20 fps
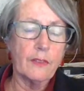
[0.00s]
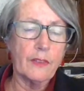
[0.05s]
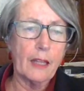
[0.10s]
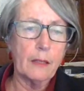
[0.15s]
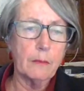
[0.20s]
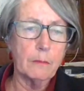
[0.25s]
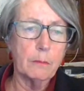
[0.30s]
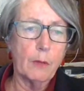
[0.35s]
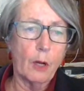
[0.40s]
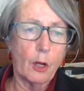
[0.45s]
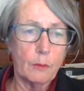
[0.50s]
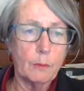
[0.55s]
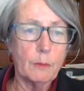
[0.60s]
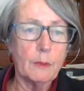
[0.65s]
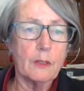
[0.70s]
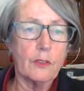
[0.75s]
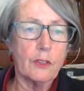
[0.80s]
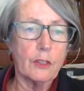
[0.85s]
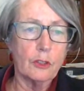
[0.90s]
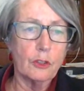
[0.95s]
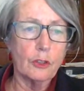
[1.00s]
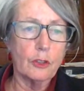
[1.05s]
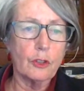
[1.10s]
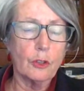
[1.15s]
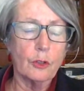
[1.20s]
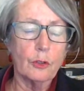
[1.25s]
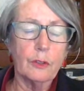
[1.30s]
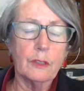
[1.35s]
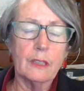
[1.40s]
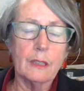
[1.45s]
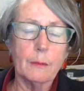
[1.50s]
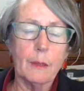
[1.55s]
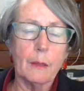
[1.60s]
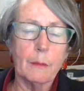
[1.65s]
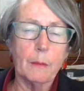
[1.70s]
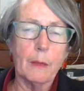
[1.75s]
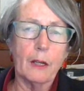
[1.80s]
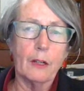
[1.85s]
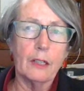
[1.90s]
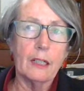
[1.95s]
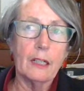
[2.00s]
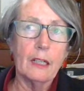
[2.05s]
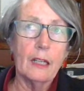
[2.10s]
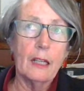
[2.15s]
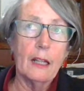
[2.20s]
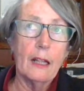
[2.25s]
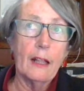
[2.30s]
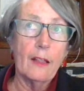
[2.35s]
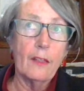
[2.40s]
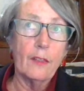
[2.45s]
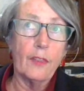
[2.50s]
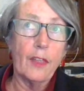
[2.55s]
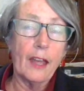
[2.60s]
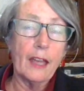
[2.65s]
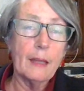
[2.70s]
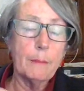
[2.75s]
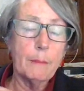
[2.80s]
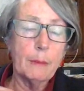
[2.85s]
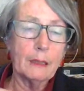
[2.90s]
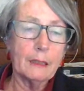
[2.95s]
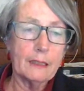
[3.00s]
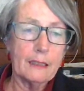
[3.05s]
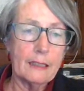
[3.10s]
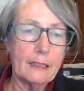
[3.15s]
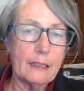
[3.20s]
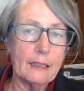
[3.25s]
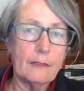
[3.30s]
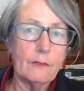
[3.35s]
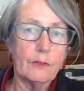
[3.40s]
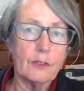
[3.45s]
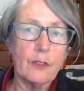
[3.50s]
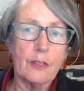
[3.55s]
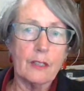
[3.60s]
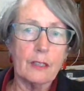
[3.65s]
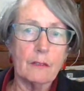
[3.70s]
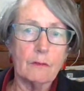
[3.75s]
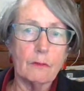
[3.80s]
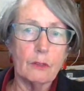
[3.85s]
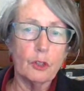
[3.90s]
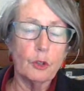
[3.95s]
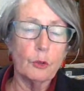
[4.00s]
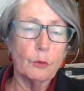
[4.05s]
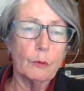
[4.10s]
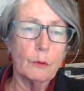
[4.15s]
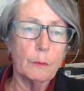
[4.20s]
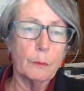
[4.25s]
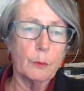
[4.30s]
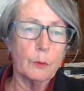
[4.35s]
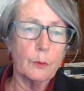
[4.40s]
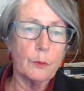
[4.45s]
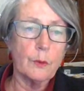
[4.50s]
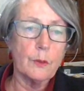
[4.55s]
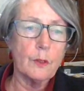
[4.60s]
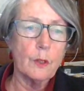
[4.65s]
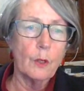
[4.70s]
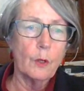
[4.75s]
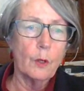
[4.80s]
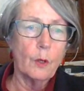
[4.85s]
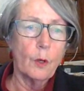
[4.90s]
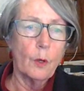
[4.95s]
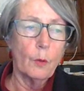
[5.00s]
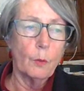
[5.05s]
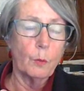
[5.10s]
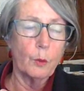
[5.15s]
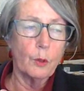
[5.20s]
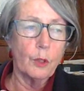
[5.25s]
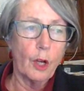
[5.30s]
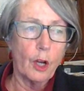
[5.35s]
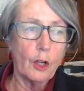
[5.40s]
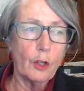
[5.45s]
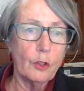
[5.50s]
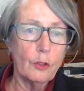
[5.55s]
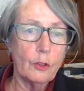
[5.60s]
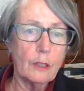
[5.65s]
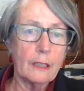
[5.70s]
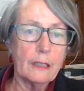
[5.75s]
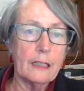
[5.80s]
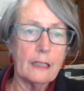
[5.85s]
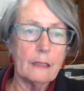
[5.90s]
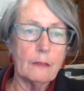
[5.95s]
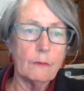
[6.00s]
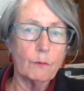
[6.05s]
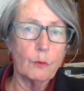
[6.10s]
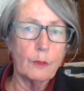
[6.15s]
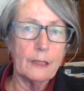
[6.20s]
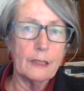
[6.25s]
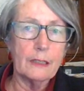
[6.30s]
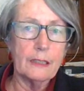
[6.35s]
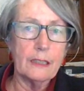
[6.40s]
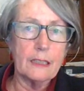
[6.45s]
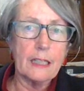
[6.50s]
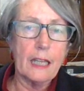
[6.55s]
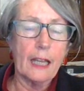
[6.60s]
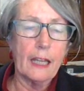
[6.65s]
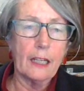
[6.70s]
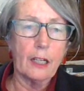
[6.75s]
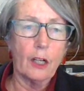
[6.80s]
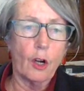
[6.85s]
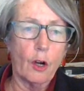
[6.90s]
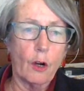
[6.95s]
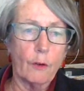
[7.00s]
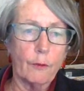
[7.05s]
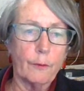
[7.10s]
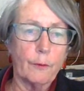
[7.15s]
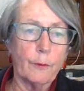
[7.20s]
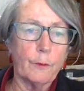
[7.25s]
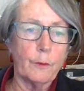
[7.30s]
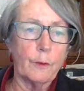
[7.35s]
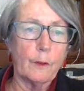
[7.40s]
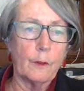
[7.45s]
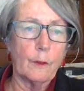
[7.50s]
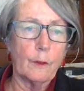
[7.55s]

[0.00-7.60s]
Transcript: was at that moment that you're talking about, Marian, they believed that renewables would only really take off